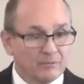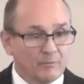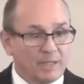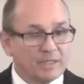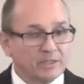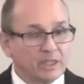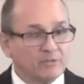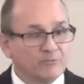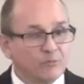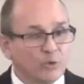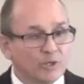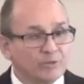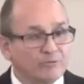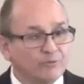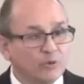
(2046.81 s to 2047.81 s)
From
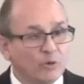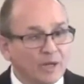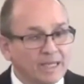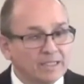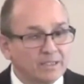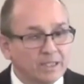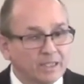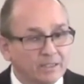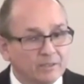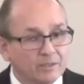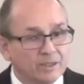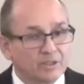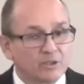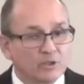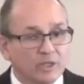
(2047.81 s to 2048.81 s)
1844 AD,
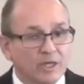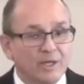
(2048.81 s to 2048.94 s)
it took